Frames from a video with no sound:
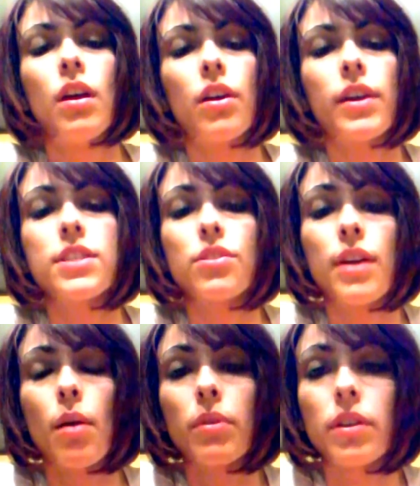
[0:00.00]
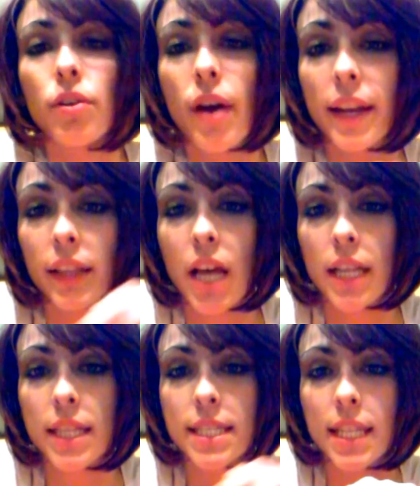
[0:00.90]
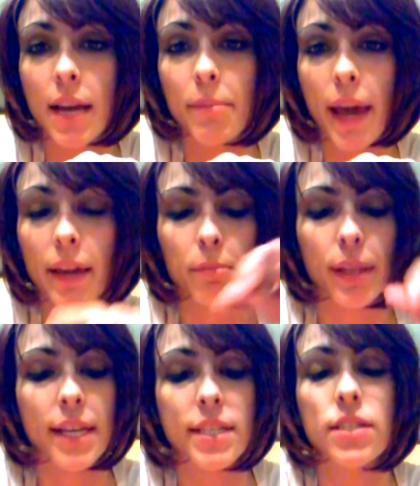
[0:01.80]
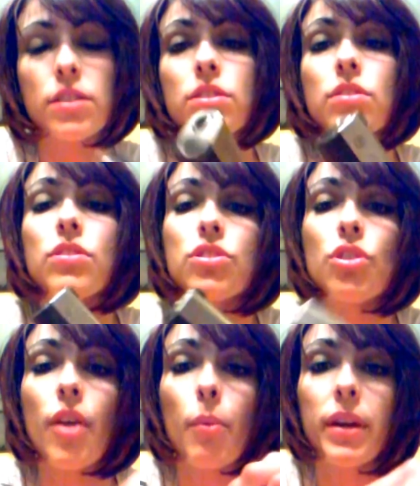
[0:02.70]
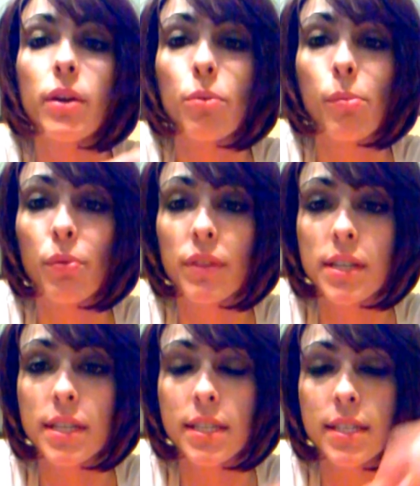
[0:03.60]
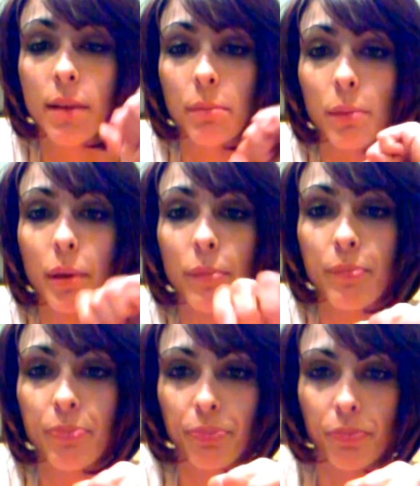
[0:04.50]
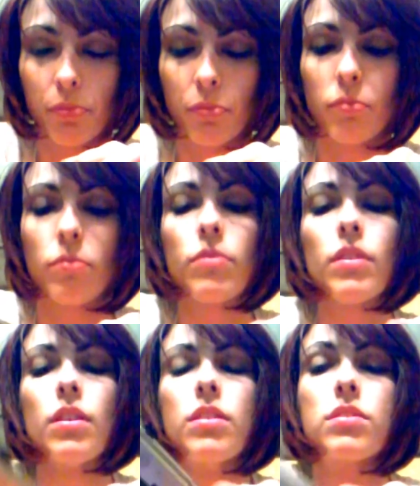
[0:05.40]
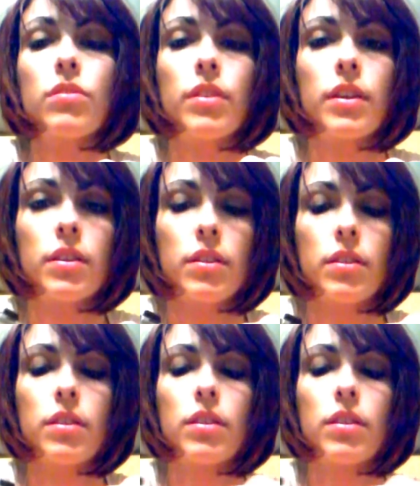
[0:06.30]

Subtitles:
Alright, so now we're going to go ahead and lock the slide back in place so that we can remove the disassembly pin. So go ahead.